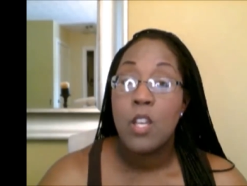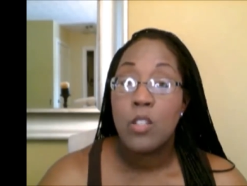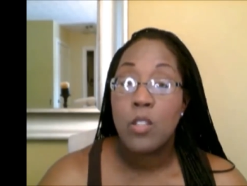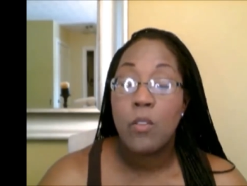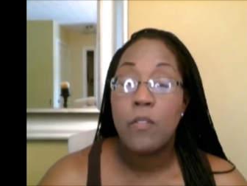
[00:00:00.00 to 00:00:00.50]

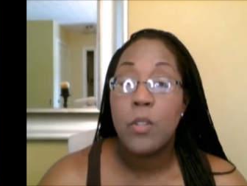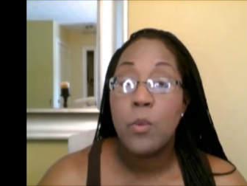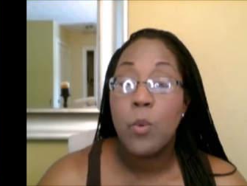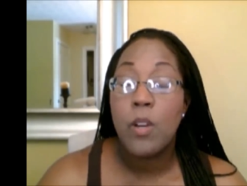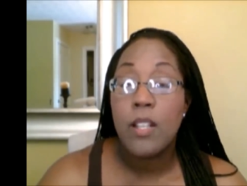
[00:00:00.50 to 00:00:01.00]
So if
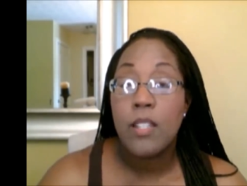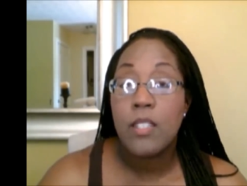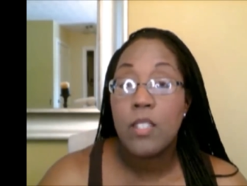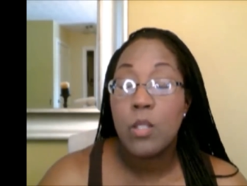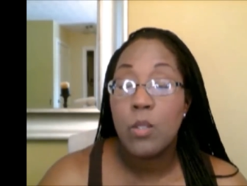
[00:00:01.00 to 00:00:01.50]
you want
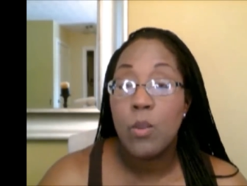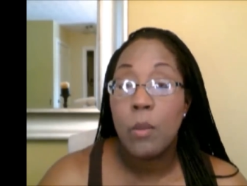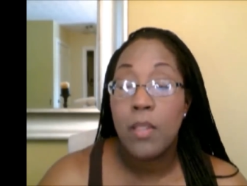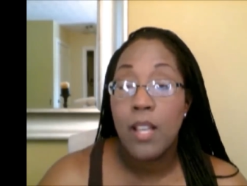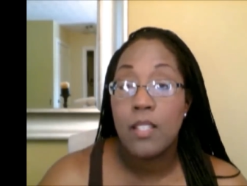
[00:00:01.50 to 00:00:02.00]
to
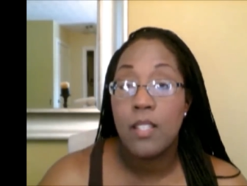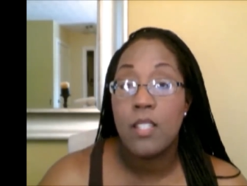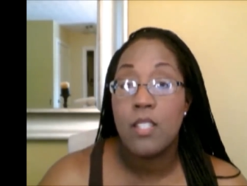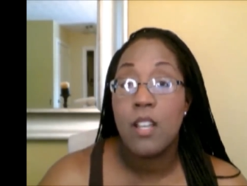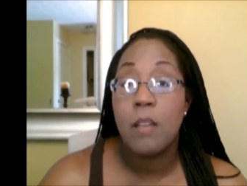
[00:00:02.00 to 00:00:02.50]
apply to
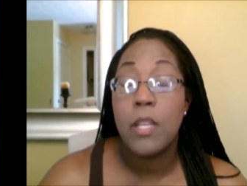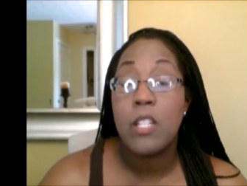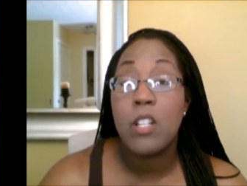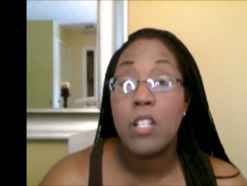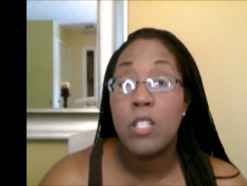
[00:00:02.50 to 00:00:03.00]
this job,
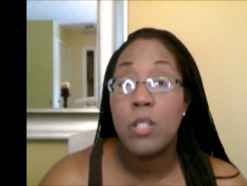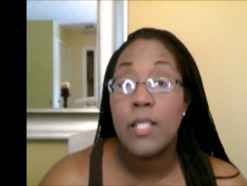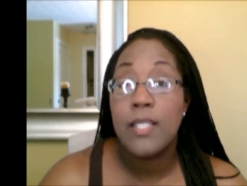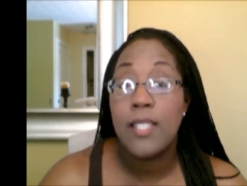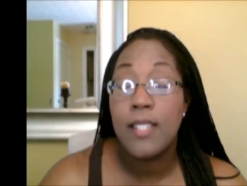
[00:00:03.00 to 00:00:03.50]
make sure you do
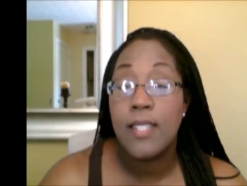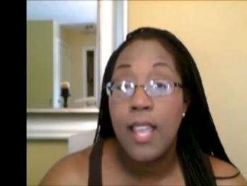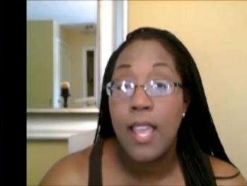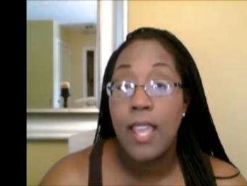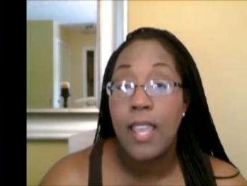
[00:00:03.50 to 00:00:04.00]
it
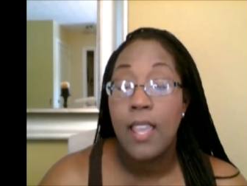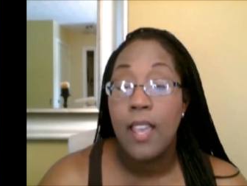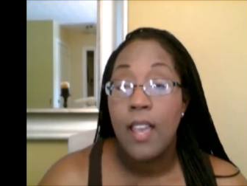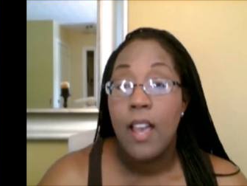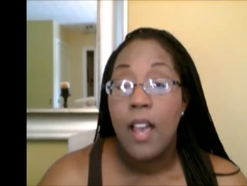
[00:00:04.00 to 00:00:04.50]
today.
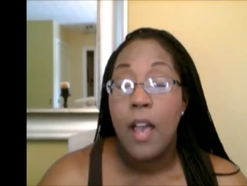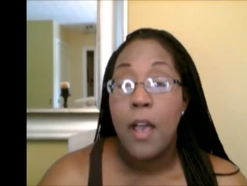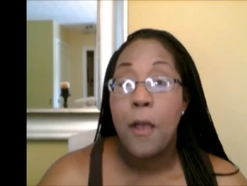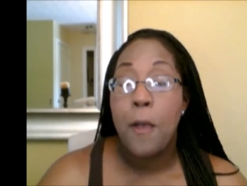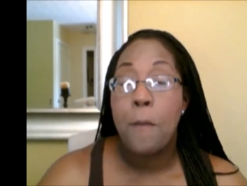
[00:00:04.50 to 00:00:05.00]

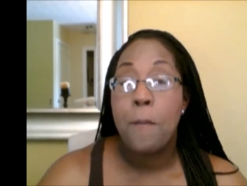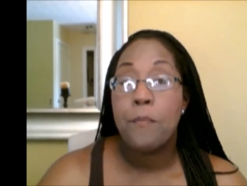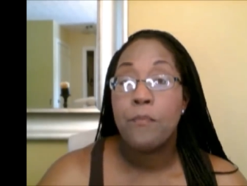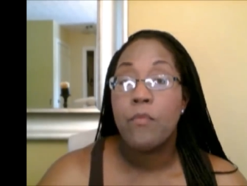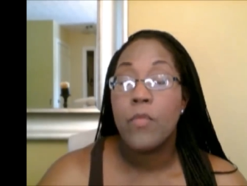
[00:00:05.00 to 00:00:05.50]
Um,
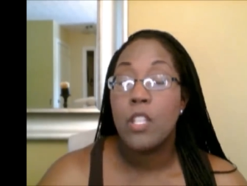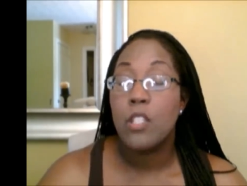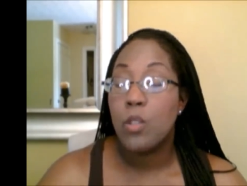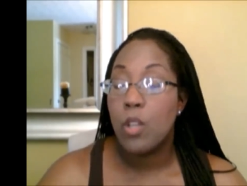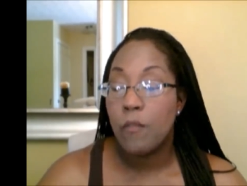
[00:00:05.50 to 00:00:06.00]

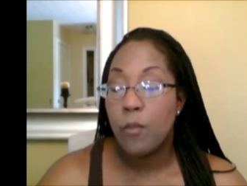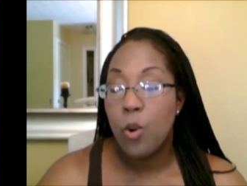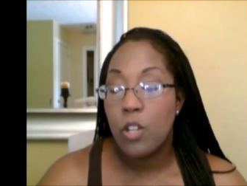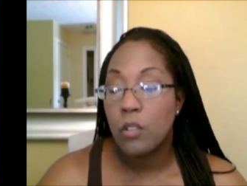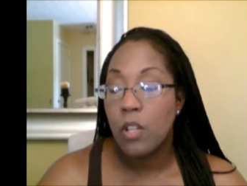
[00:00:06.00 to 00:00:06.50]
you could, of
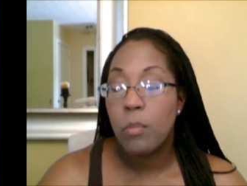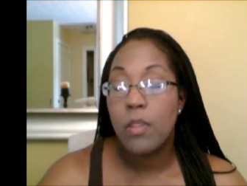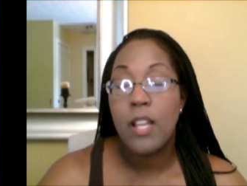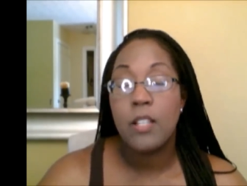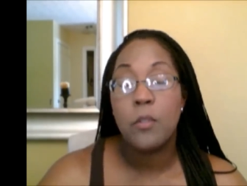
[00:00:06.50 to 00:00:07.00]
course,
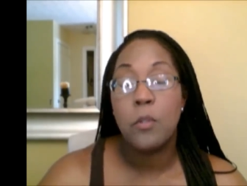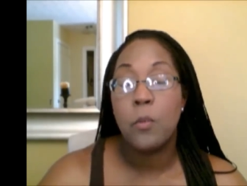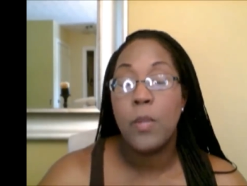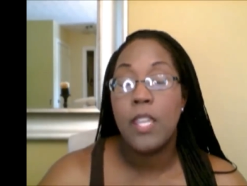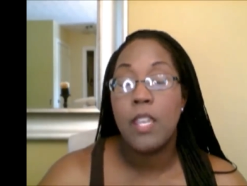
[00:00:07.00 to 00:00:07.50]
apply through the
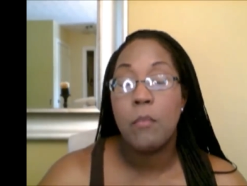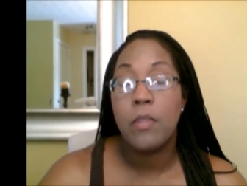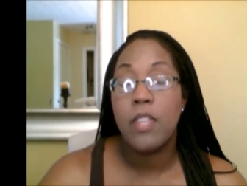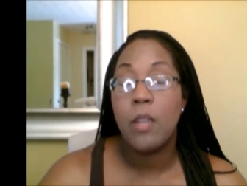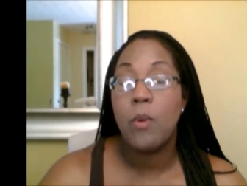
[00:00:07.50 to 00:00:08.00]
weekend,
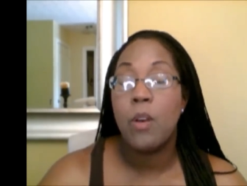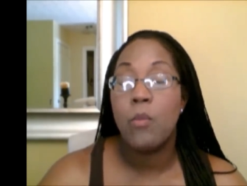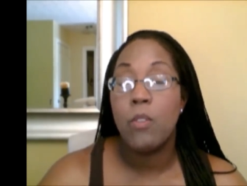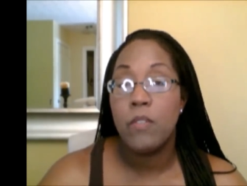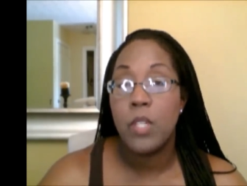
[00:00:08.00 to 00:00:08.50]
but they
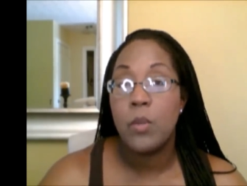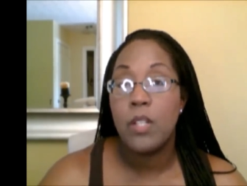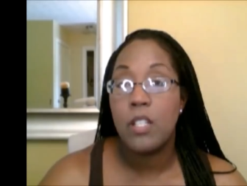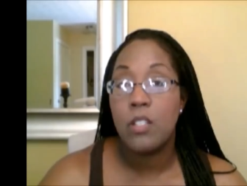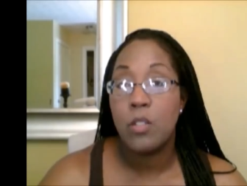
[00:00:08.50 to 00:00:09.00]
won't review
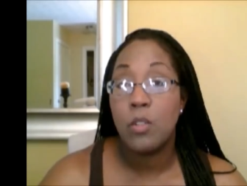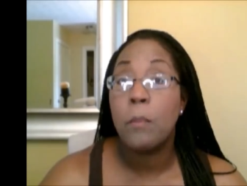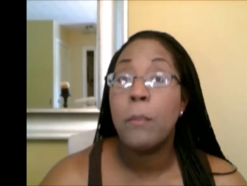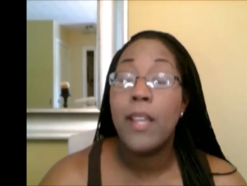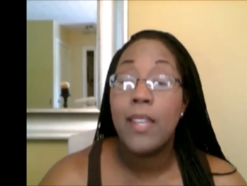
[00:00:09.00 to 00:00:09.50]
it
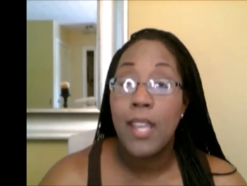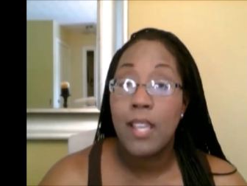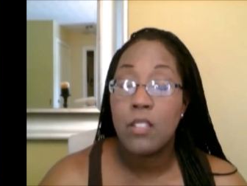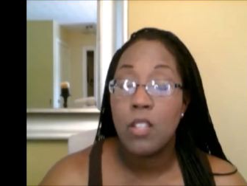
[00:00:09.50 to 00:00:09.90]
until Monday.